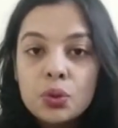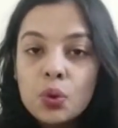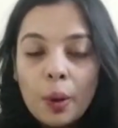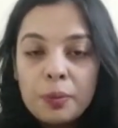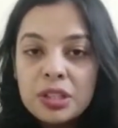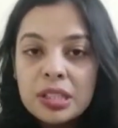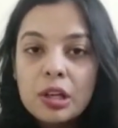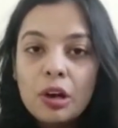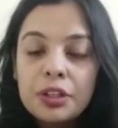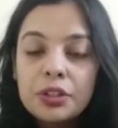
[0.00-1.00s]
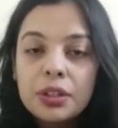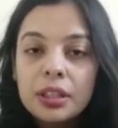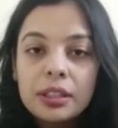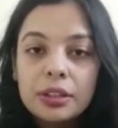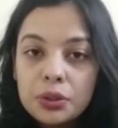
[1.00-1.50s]
two options in order
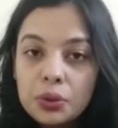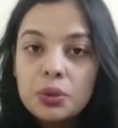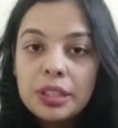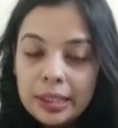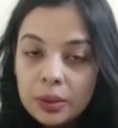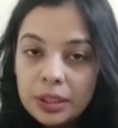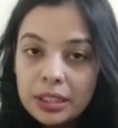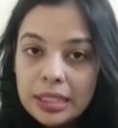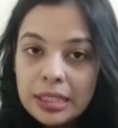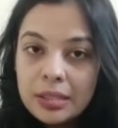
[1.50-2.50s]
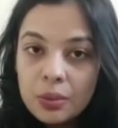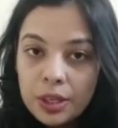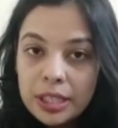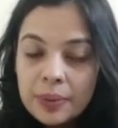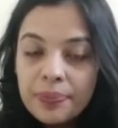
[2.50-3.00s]
to deal with these
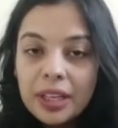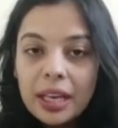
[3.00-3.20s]
words.